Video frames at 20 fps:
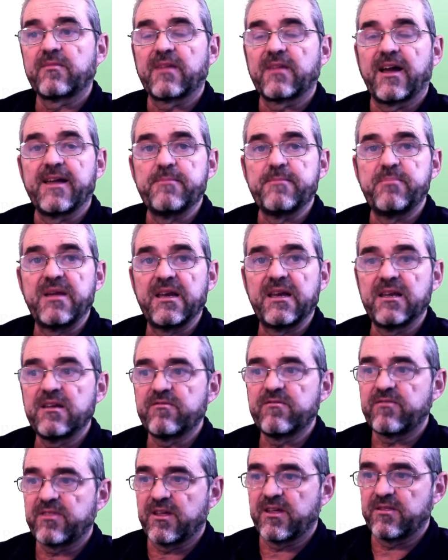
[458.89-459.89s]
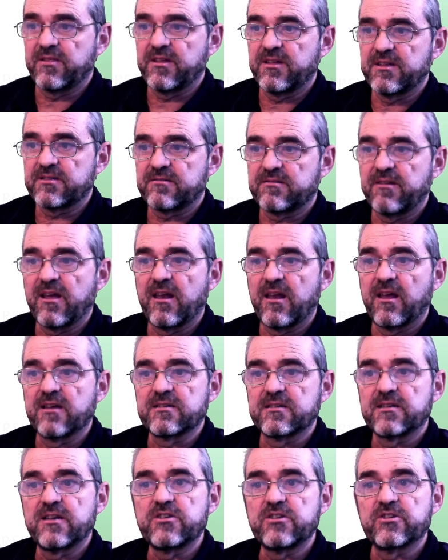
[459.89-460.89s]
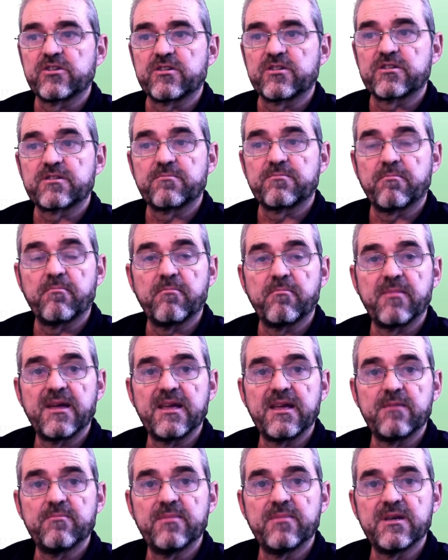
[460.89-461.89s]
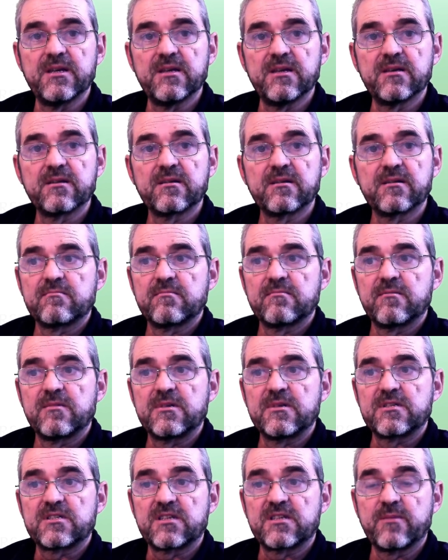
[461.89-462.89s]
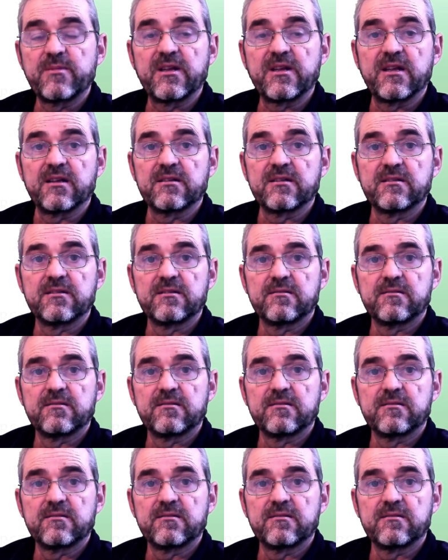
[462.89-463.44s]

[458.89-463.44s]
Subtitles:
I believe that these realizations may be similar